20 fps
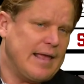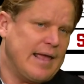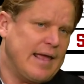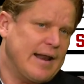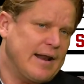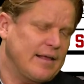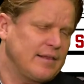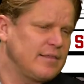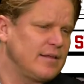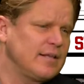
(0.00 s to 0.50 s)

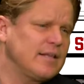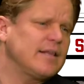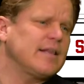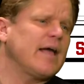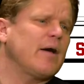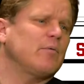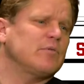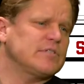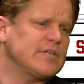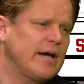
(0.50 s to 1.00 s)
And I think
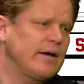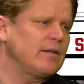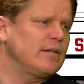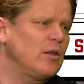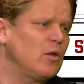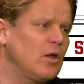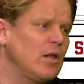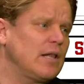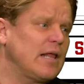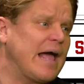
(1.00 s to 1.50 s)
that was
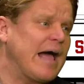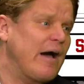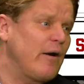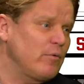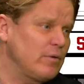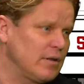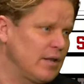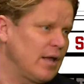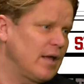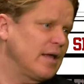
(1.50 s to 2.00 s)

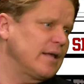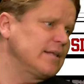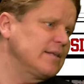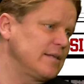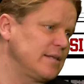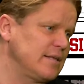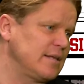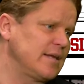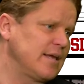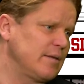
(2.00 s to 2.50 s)
outlined
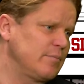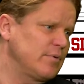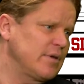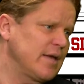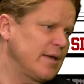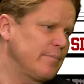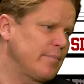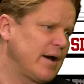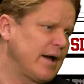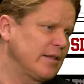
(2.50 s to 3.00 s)
in the
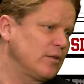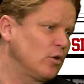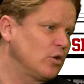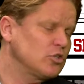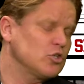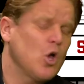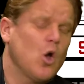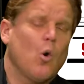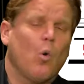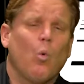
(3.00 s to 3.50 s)
NBA
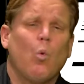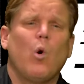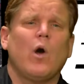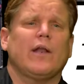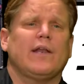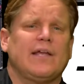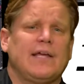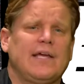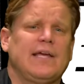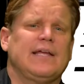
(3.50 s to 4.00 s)
bylaws.
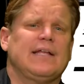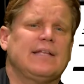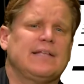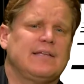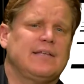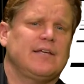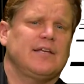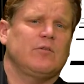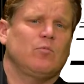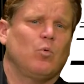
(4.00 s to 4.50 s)
What he
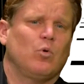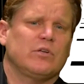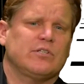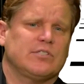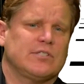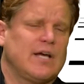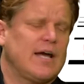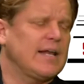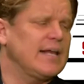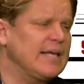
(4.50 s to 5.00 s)
did was
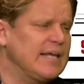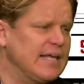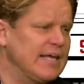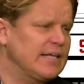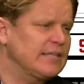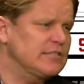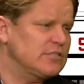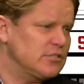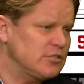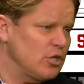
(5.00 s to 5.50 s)
not
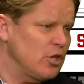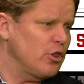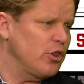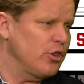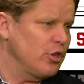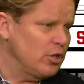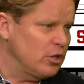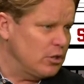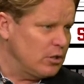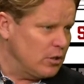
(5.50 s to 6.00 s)
against
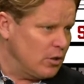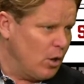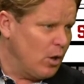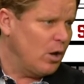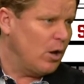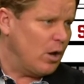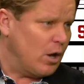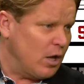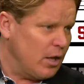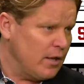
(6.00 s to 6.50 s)
the
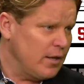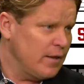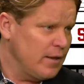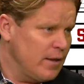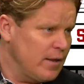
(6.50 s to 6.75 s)
law